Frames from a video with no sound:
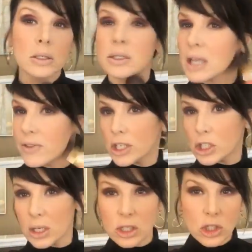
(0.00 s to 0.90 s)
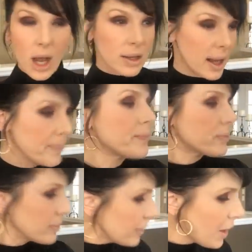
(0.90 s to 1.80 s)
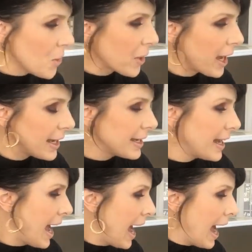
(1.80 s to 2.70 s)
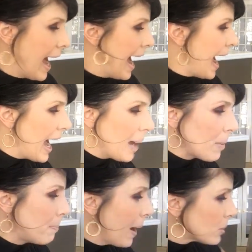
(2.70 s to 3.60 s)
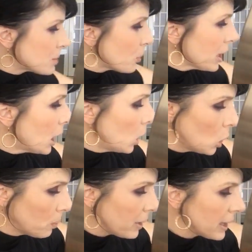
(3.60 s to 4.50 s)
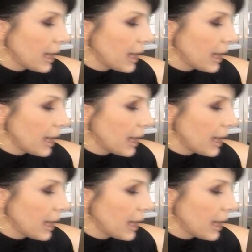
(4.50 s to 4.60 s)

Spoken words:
Little definition at the jawline, okay. I'm about to bring it home.